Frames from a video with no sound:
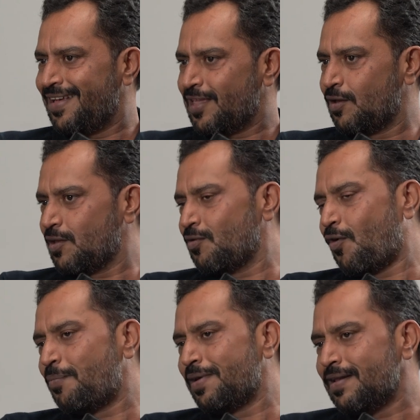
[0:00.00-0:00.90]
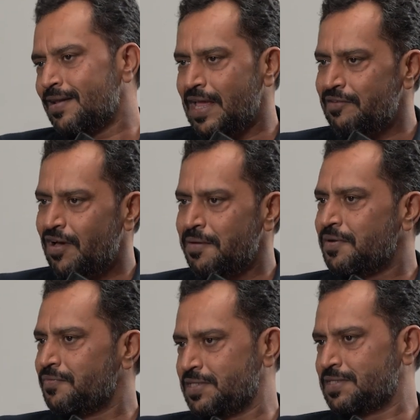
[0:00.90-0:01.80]
you're operating in an
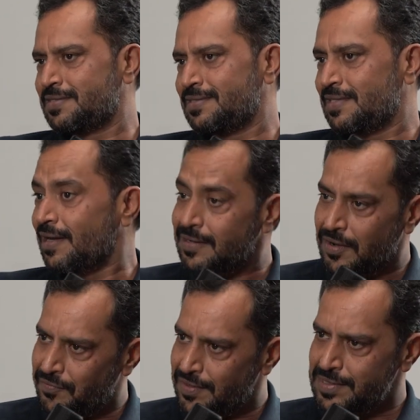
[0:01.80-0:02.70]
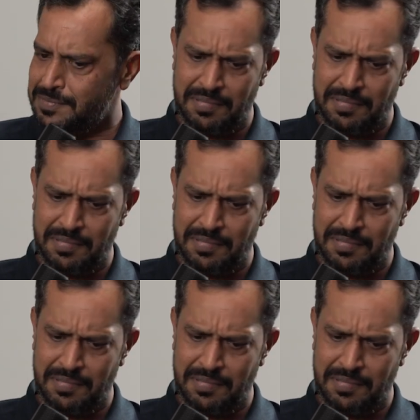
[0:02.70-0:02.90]
environment which is the toughest,